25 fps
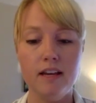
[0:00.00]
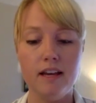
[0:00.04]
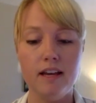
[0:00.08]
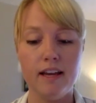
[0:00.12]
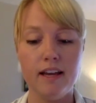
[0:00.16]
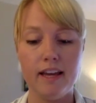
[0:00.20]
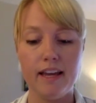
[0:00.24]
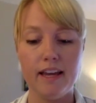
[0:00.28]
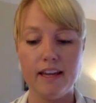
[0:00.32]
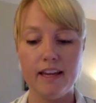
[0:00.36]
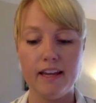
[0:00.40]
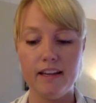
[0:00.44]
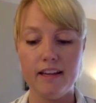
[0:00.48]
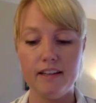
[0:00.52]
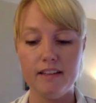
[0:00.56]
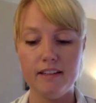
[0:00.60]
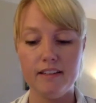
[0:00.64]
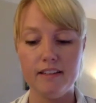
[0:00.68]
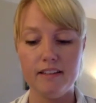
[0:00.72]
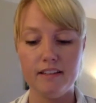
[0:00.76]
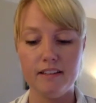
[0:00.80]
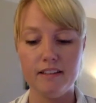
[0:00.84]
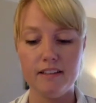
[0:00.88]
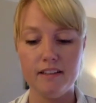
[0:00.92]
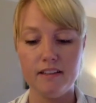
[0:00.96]

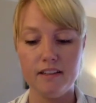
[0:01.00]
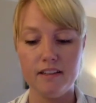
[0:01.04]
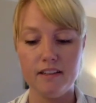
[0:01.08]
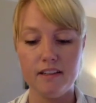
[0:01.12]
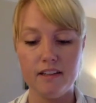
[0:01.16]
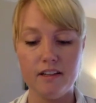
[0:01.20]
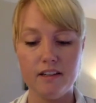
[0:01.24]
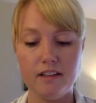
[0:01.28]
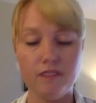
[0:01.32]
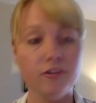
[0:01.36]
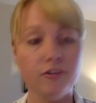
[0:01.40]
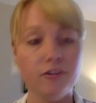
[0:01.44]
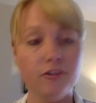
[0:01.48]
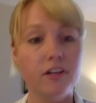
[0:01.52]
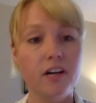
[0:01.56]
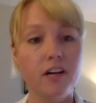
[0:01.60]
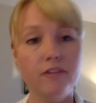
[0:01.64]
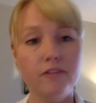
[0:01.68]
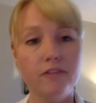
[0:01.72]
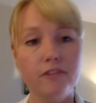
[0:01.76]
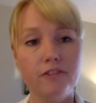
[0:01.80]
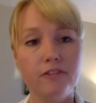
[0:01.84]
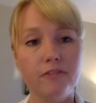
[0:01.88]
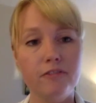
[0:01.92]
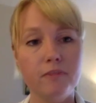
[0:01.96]
And the
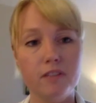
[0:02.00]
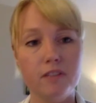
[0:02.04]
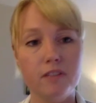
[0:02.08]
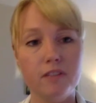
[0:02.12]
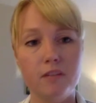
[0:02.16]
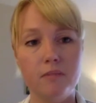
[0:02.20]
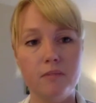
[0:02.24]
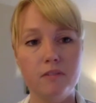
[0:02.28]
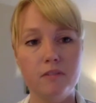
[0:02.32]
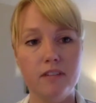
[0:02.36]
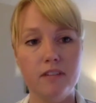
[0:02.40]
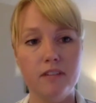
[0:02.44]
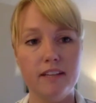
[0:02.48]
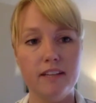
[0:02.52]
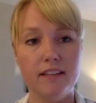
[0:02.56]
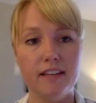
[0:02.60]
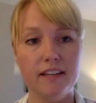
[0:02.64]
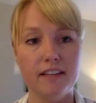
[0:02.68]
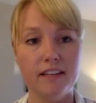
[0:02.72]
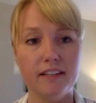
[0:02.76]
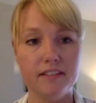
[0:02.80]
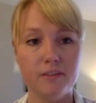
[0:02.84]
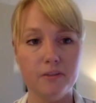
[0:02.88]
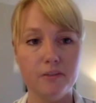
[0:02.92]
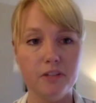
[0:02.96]
recovery from a couple like
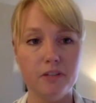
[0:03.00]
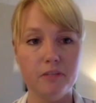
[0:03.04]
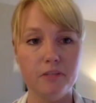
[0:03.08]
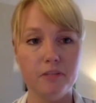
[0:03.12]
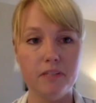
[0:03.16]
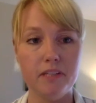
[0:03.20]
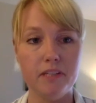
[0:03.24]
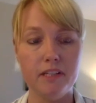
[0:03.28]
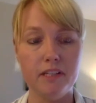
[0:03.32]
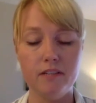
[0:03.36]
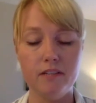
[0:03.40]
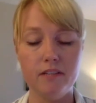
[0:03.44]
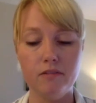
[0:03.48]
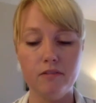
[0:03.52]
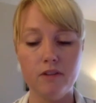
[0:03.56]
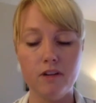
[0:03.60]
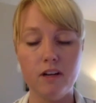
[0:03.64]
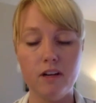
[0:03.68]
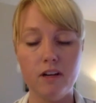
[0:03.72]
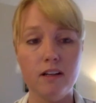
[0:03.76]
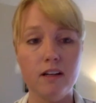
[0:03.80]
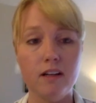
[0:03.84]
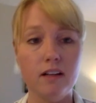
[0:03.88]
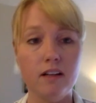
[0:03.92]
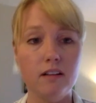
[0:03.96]
that is going to be
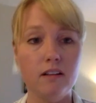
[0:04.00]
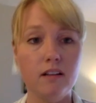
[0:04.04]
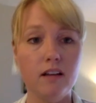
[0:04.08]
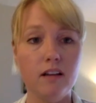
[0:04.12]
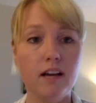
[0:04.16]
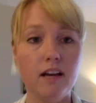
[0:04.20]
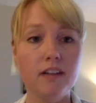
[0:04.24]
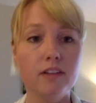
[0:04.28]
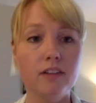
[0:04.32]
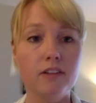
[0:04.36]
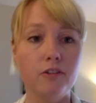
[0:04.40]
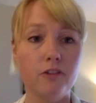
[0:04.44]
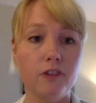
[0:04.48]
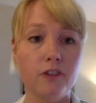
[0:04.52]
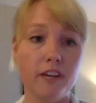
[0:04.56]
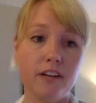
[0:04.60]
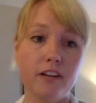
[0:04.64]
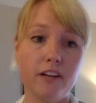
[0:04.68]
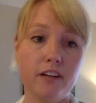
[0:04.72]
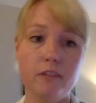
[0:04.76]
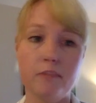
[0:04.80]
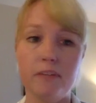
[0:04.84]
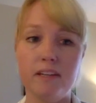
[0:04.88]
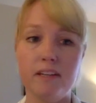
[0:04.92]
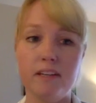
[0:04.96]
a lot
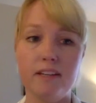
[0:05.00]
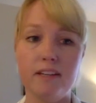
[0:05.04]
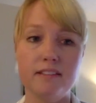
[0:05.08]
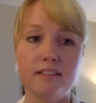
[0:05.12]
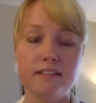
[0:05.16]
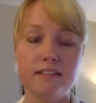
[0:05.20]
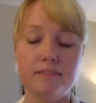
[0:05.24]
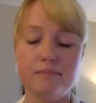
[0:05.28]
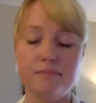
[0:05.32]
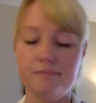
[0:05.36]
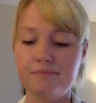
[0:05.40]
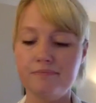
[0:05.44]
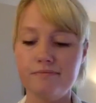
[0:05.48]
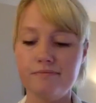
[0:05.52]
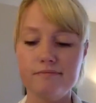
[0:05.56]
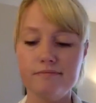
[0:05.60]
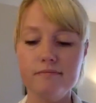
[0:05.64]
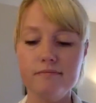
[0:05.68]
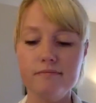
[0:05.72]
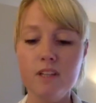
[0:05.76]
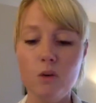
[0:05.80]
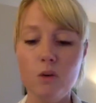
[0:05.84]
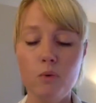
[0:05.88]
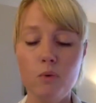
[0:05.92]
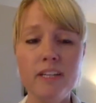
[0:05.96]
greater, because
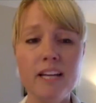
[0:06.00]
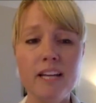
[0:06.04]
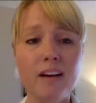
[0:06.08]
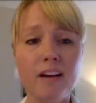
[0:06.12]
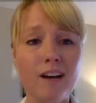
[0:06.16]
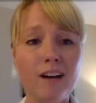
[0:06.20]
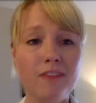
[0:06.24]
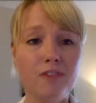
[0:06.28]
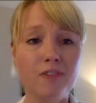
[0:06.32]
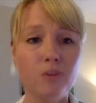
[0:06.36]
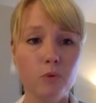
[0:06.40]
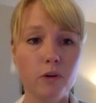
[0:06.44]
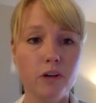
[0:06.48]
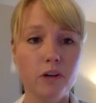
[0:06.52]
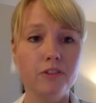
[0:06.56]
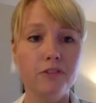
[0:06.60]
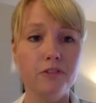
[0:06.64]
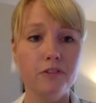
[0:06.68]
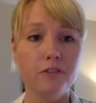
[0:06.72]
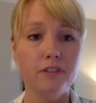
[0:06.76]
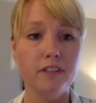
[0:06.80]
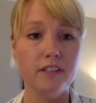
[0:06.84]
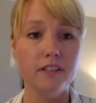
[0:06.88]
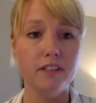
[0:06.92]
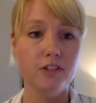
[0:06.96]
we now have to work
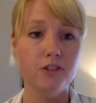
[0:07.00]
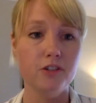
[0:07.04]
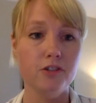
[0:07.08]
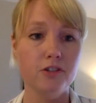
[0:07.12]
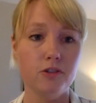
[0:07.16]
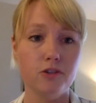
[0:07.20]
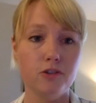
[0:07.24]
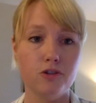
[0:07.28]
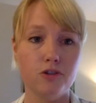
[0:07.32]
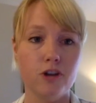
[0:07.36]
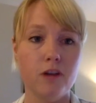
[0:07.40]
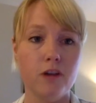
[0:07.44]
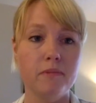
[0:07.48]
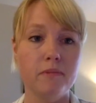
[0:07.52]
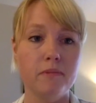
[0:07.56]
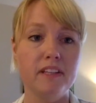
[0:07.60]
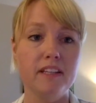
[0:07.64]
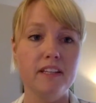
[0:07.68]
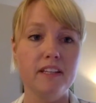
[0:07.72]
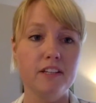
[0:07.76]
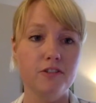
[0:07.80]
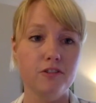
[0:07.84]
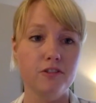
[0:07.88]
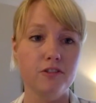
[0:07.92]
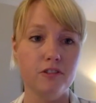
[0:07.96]
through the additional trauma, the
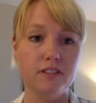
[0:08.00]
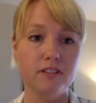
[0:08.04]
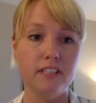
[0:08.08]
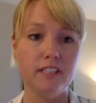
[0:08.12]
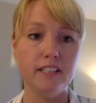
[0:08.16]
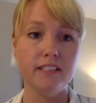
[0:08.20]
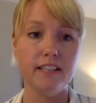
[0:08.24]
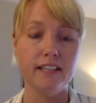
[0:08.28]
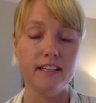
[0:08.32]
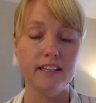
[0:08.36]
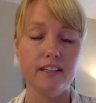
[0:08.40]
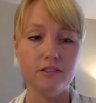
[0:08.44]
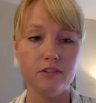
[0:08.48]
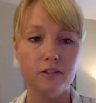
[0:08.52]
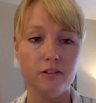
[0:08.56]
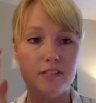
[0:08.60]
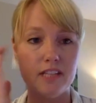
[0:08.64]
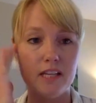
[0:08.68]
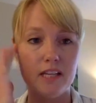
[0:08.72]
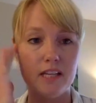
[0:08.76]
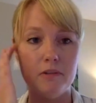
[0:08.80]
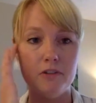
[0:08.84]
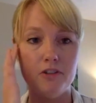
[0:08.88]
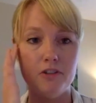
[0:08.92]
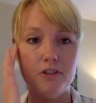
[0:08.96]
additional details, those
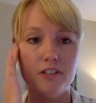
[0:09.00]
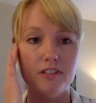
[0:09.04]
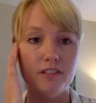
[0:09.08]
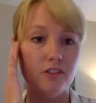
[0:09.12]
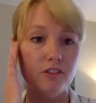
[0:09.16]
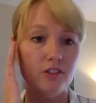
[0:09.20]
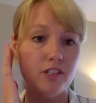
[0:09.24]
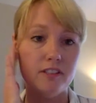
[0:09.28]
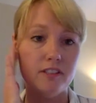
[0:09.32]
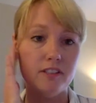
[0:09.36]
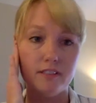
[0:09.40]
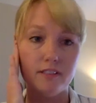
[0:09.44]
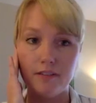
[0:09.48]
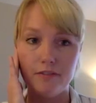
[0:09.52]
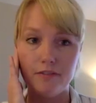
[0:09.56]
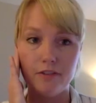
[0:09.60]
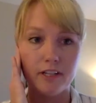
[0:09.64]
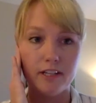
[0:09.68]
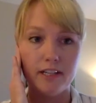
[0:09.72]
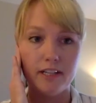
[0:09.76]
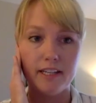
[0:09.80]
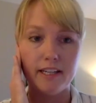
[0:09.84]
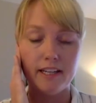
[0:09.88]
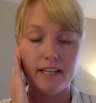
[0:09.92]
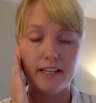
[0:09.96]
images that she's never
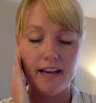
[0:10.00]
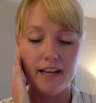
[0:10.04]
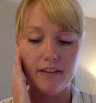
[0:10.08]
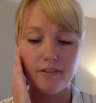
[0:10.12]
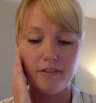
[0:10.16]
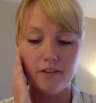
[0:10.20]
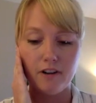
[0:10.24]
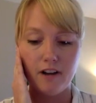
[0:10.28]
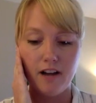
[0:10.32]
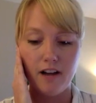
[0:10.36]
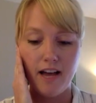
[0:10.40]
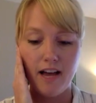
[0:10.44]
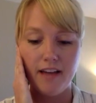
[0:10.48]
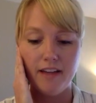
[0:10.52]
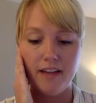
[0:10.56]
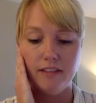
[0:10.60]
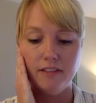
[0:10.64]
going to get out of her head.